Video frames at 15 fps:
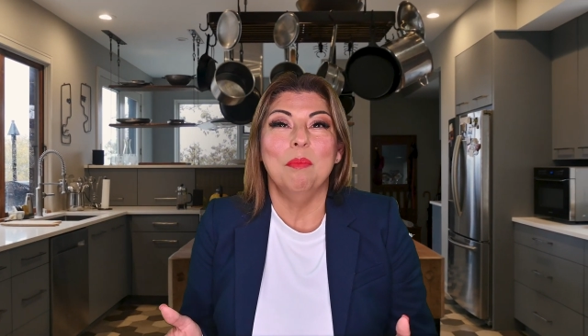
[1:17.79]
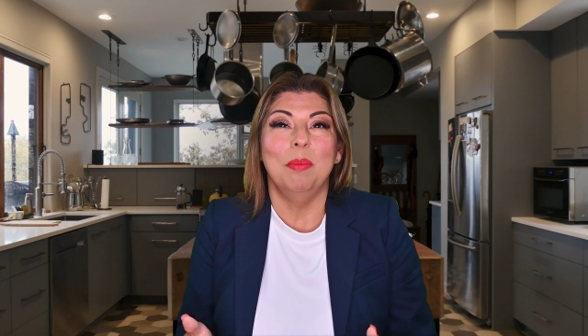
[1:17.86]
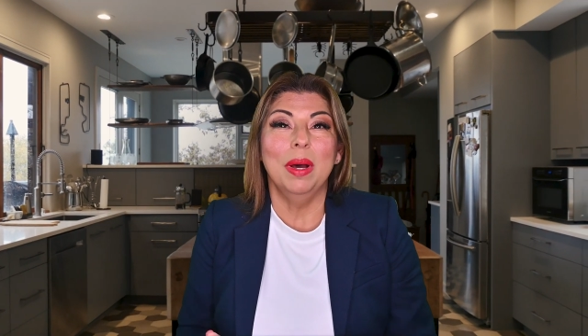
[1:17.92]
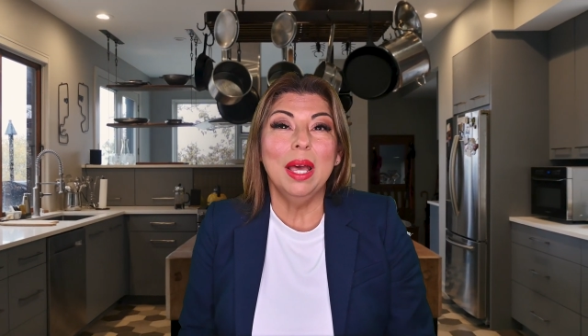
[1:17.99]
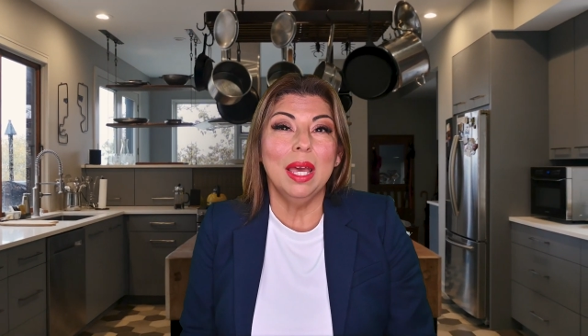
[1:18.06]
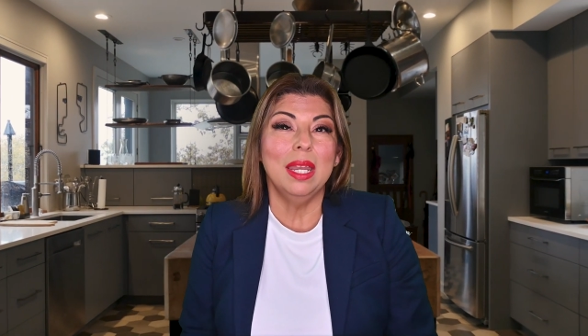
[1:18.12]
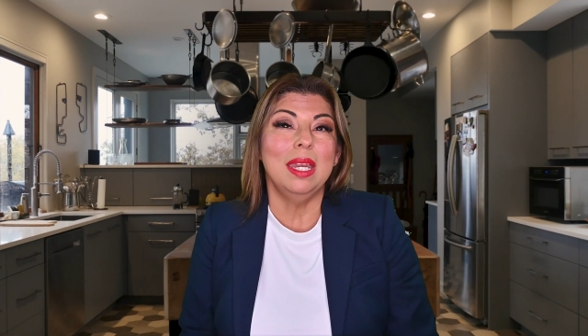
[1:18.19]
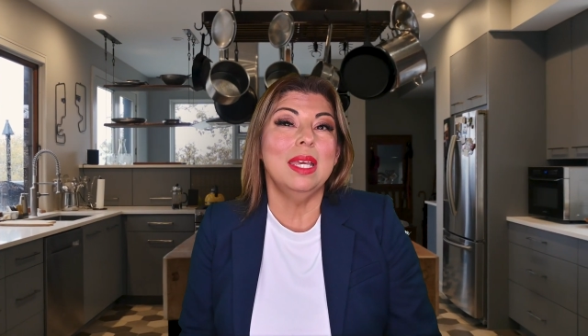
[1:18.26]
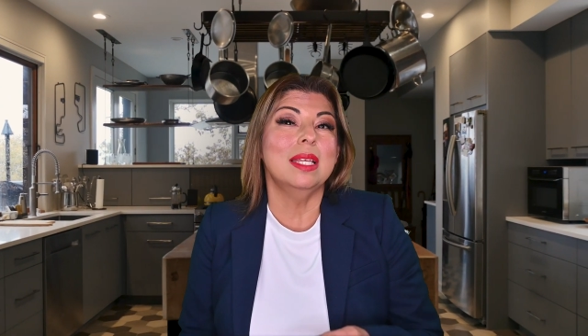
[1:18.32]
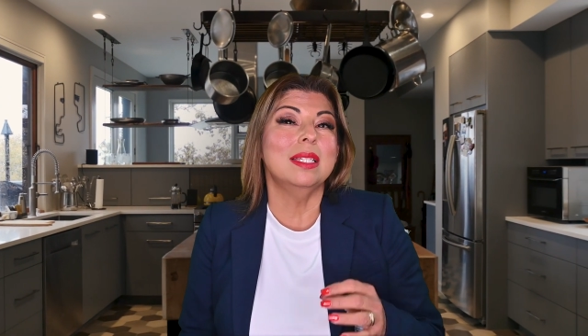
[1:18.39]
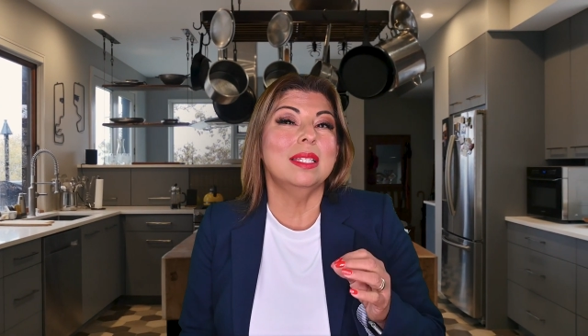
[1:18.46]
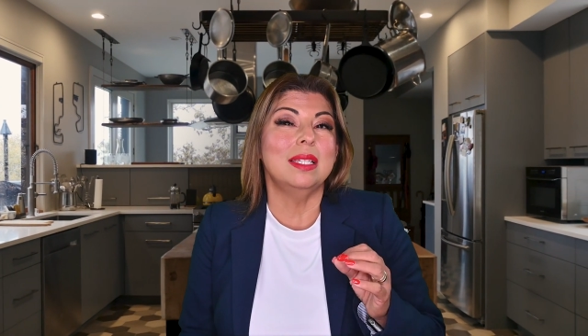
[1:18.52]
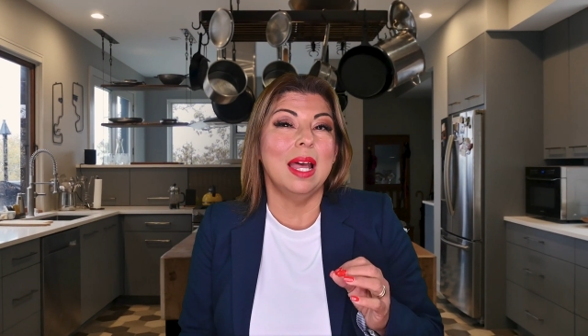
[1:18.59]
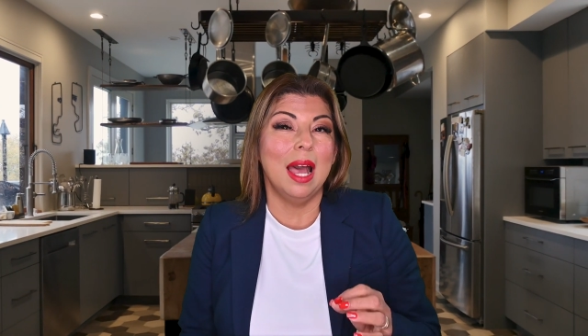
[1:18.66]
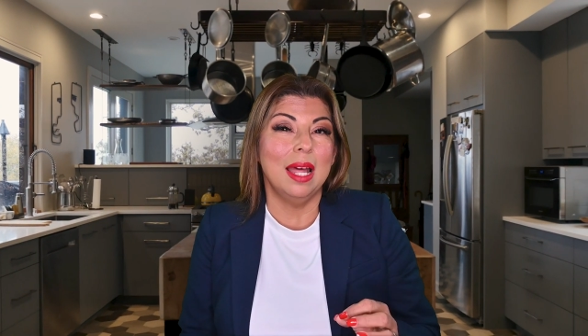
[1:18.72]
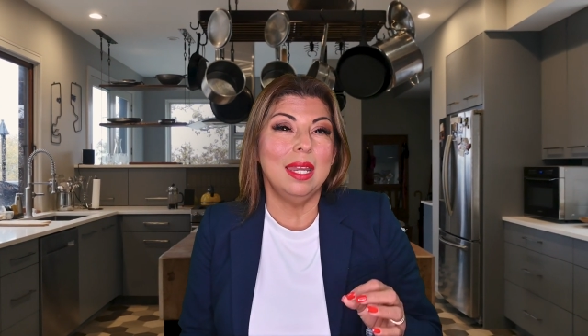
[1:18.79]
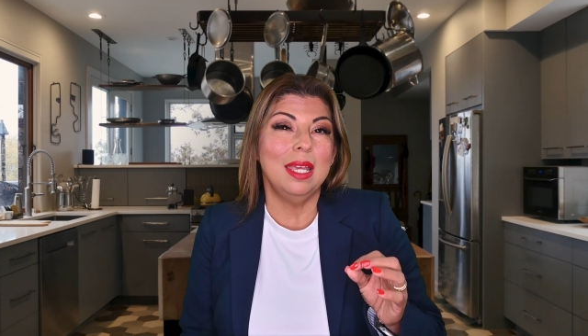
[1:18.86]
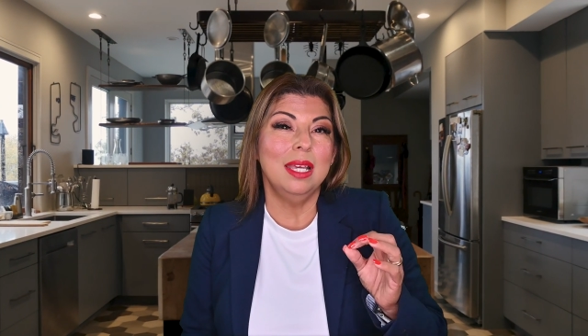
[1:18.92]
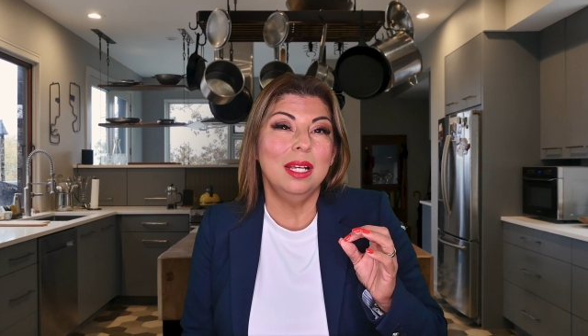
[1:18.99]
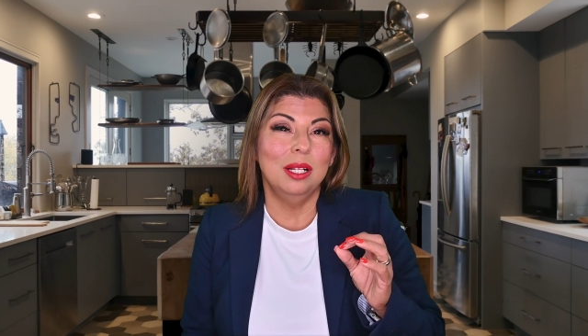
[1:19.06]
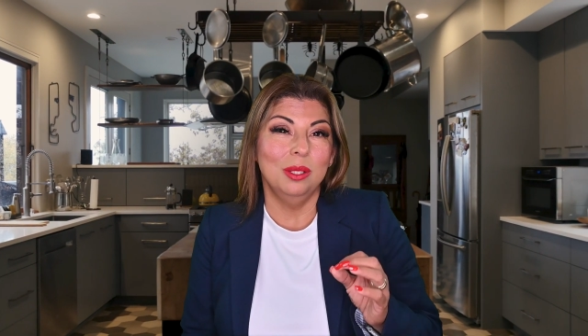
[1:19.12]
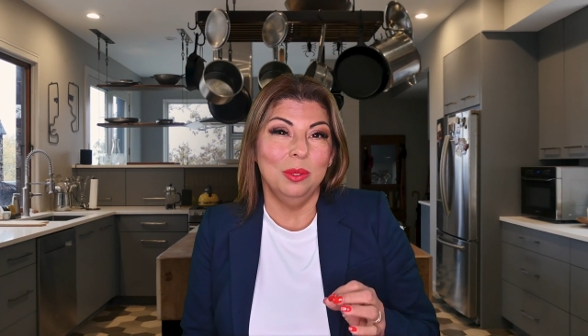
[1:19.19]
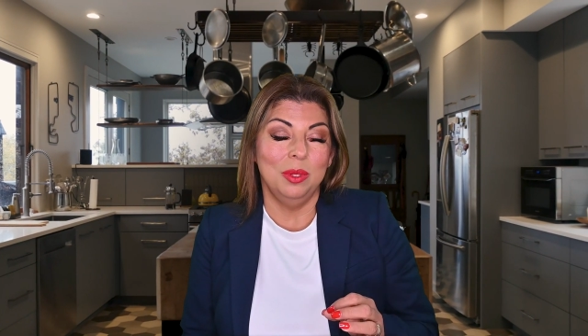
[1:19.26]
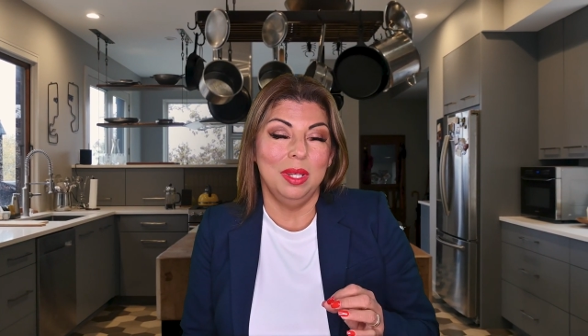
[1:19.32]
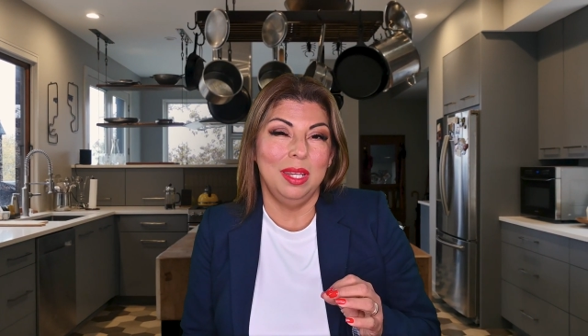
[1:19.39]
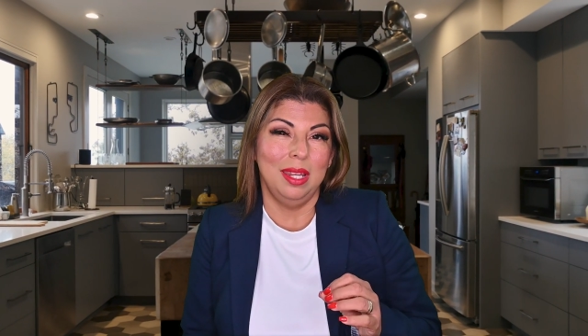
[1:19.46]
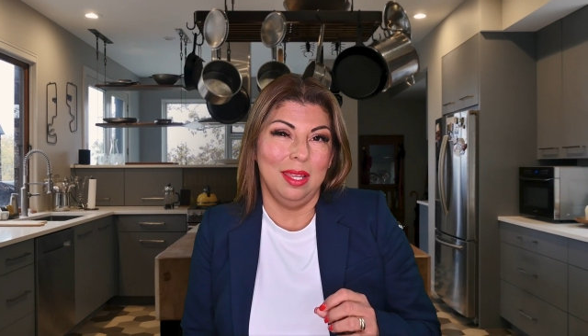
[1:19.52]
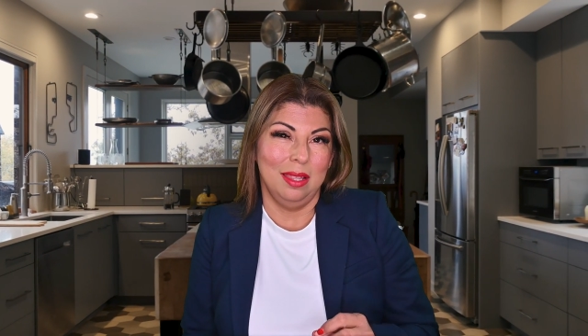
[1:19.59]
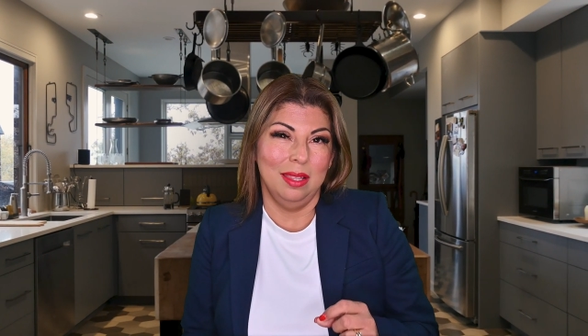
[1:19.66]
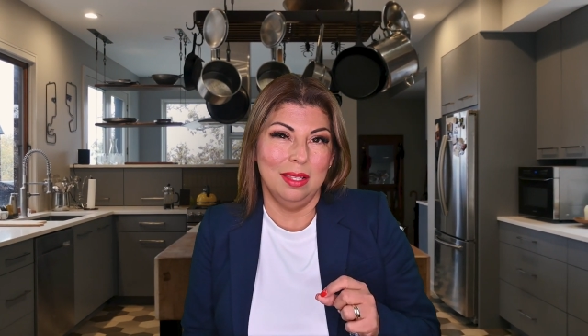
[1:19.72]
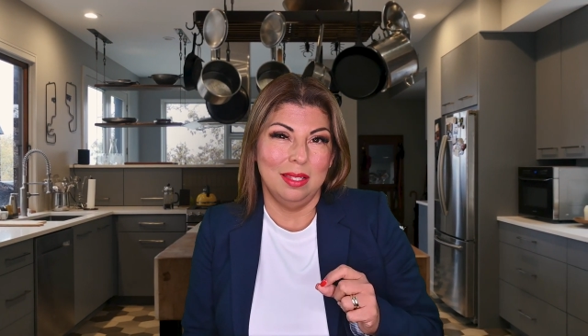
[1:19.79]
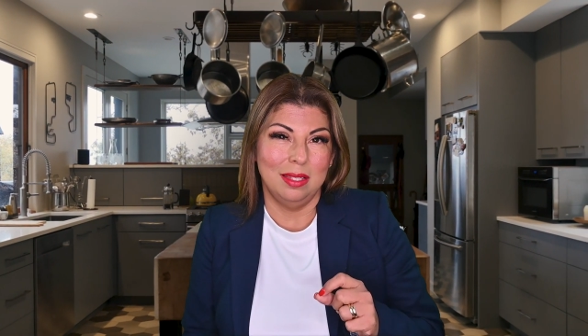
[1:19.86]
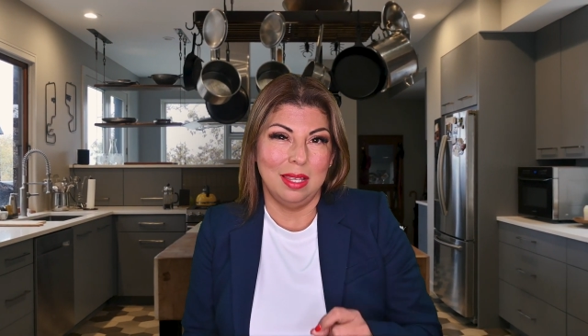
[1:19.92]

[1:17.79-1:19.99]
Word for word: but is that included in the